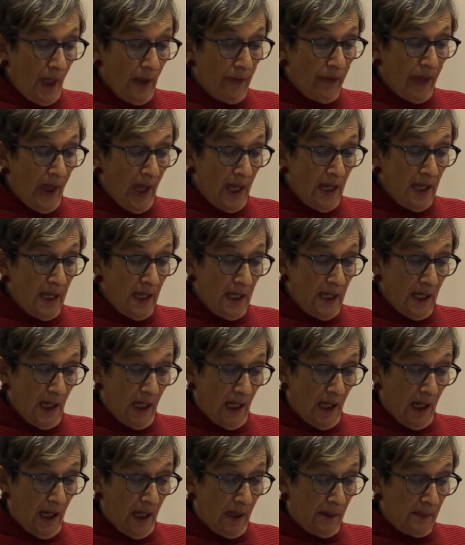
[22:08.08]
The
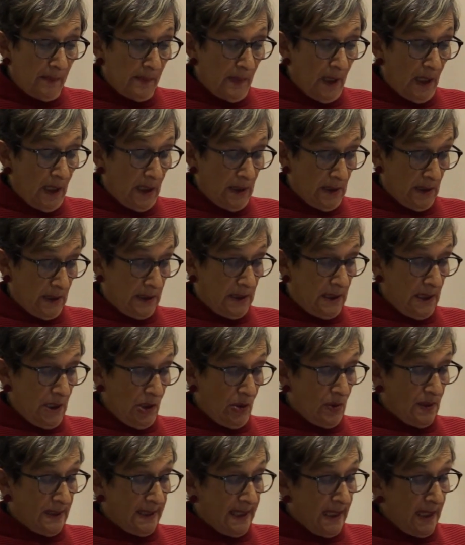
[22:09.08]

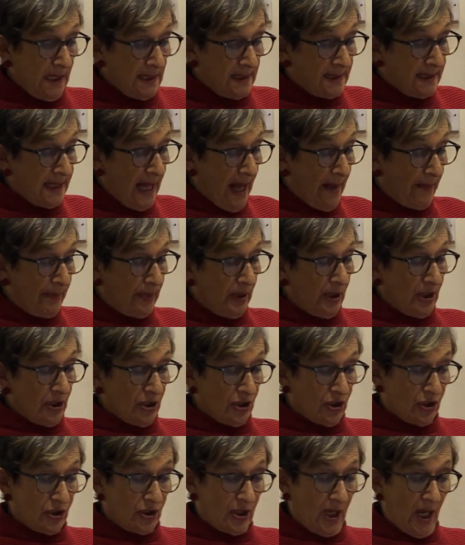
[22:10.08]
TUC
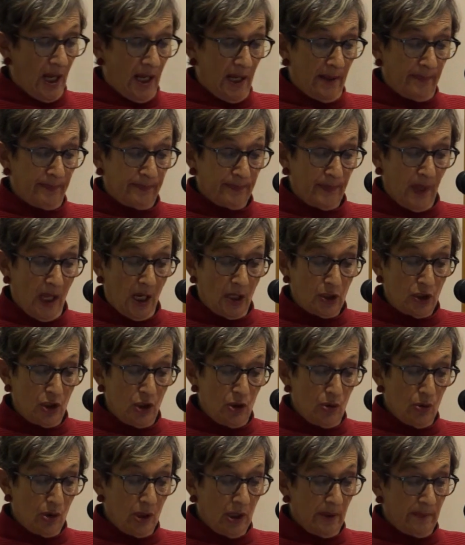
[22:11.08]
established a
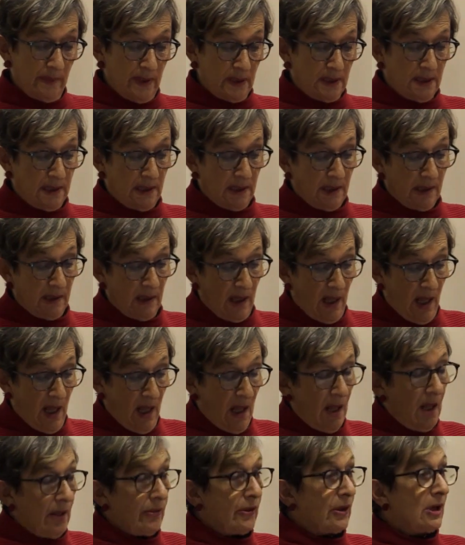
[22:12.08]
new committee,
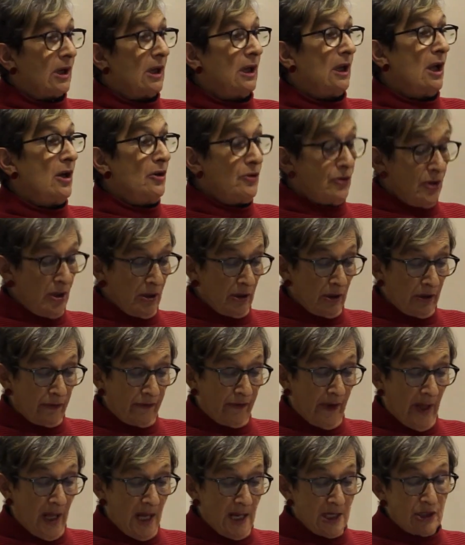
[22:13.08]
the Colonial
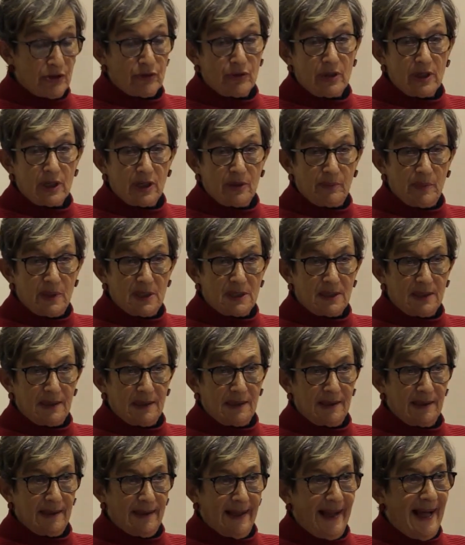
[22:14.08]
Advisory
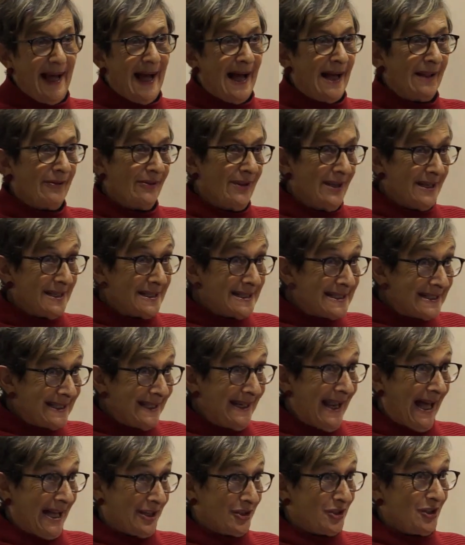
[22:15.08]
Committee, and it
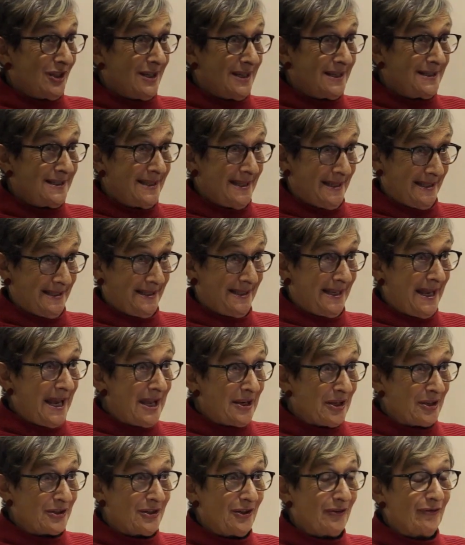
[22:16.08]
still actually exists
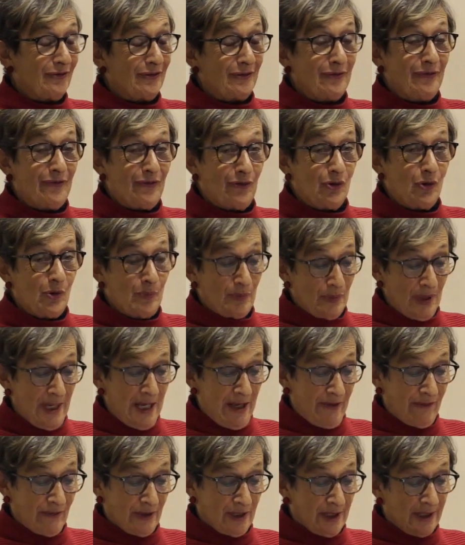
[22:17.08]
in a different form
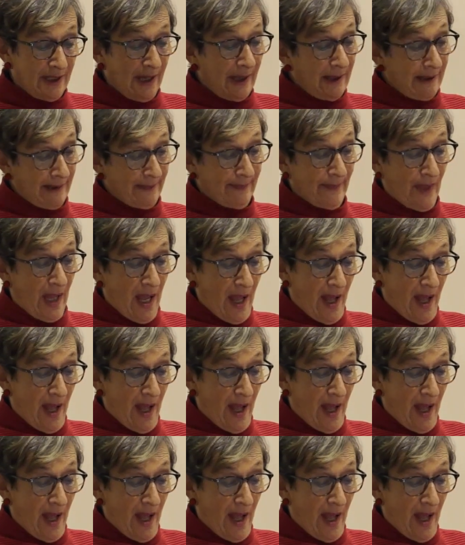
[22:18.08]
even today.